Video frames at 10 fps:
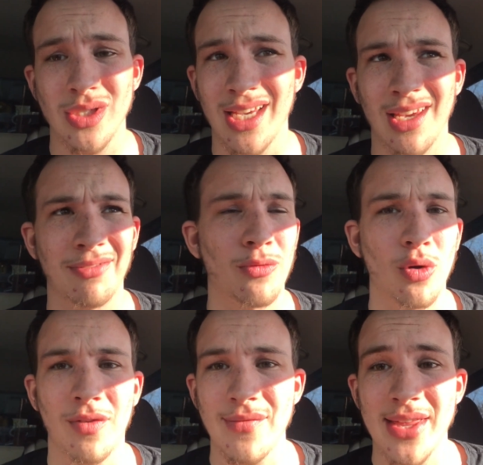Say
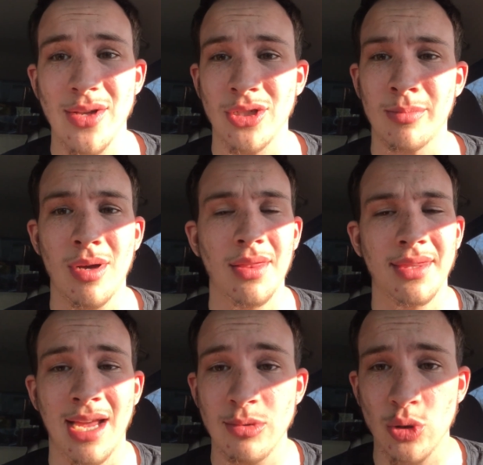4,000 or 5,000 a
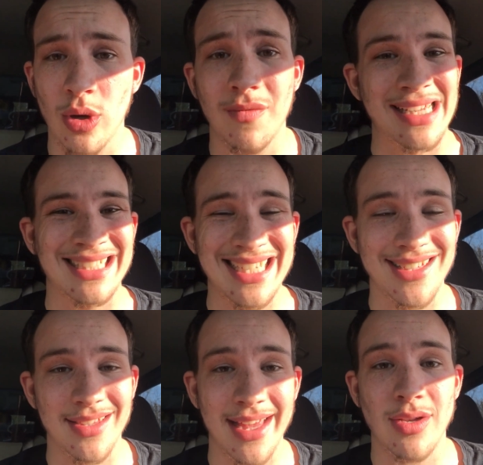month times 12, that's
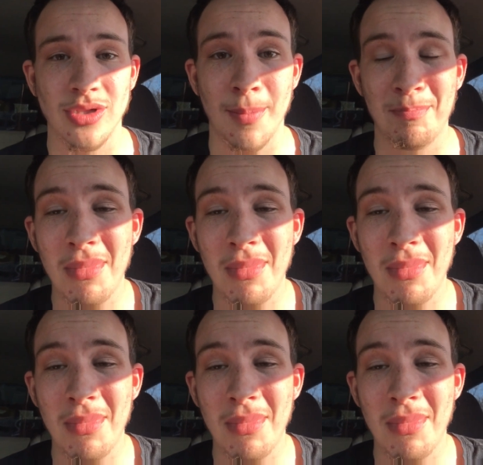60,000